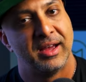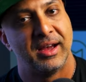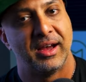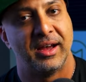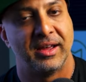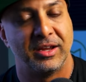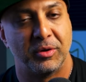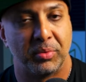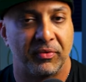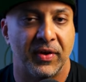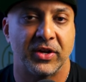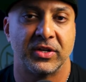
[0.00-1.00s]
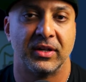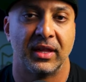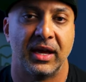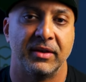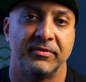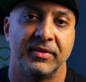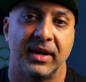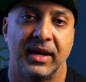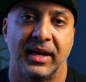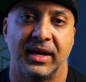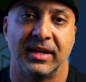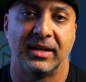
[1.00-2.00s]
Uh, in your professional life,
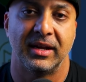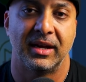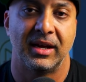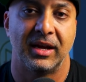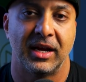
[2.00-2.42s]
and uh,